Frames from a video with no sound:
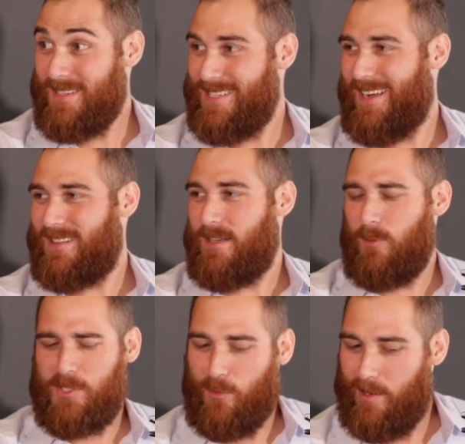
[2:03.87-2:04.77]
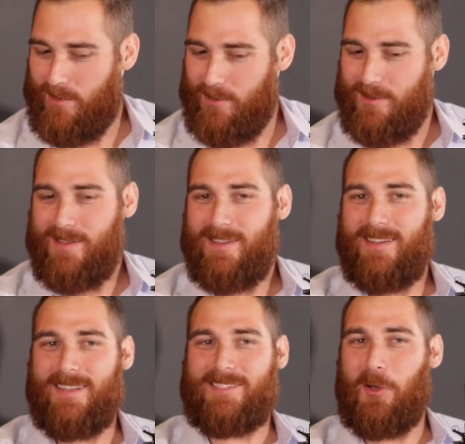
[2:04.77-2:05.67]
Exactly. What's your angle?
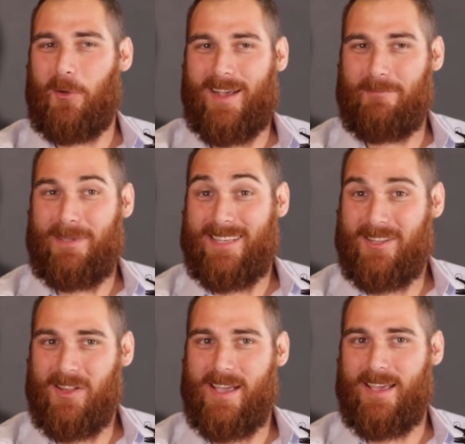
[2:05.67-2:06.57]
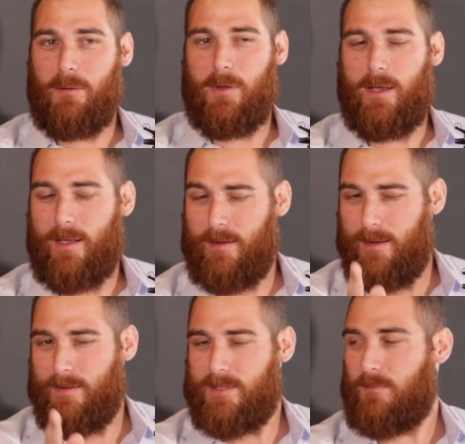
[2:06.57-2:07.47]
And so when I meet Clay, and I'm like,
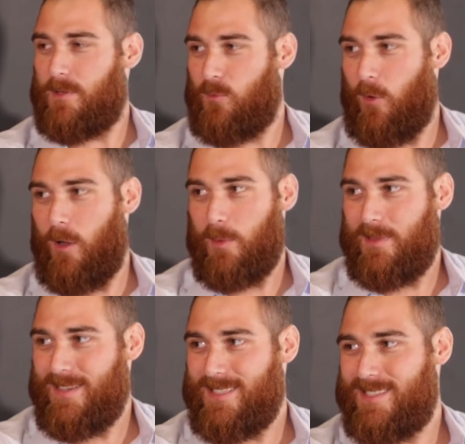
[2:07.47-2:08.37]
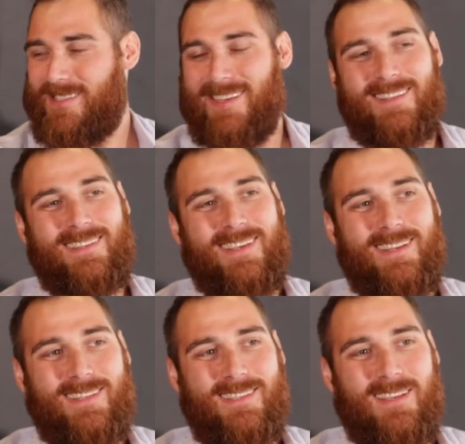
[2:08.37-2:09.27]
something's wrong with this, and
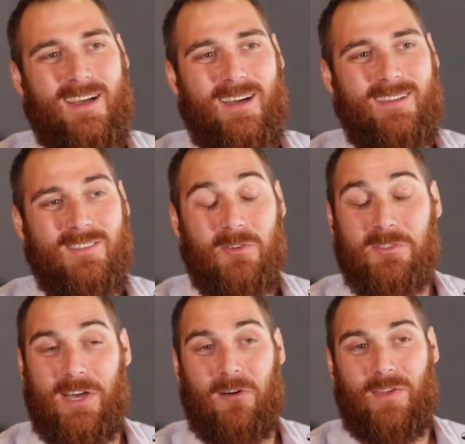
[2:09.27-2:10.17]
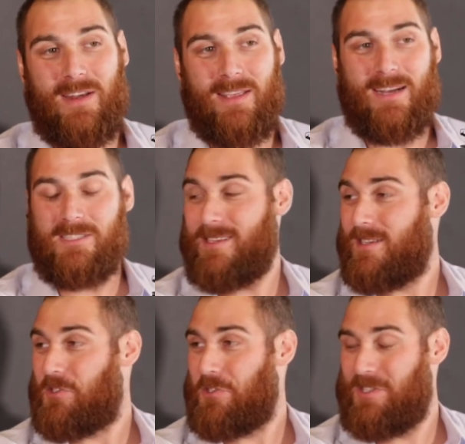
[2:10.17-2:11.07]
it turns out that he actually
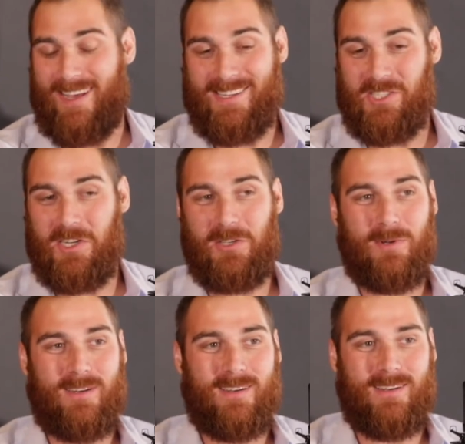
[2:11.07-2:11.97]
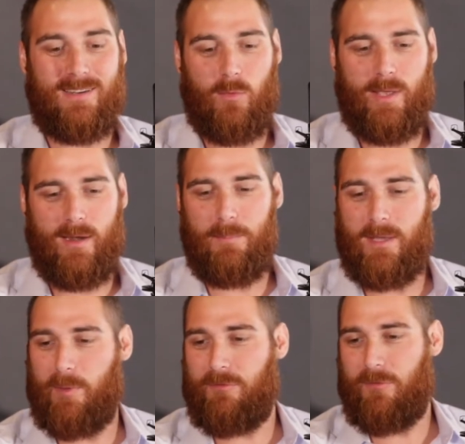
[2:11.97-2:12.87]
is just that genuine, and we ended up
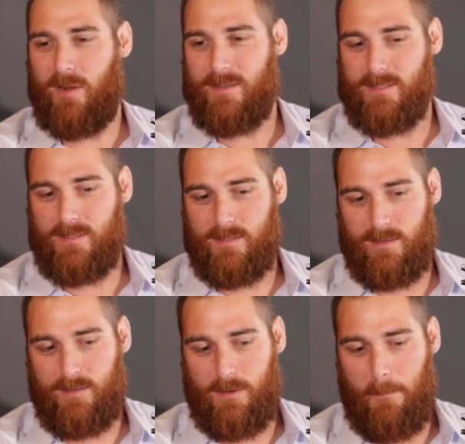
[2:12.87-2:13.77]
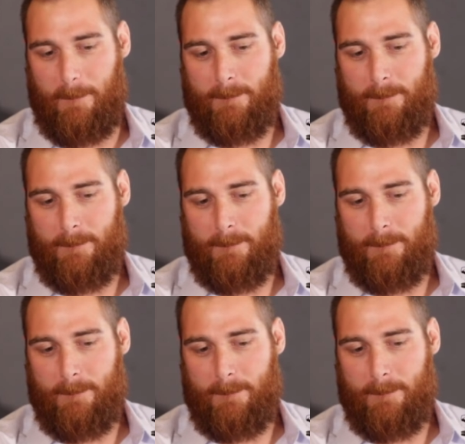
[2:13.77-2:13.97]
becoming friends. And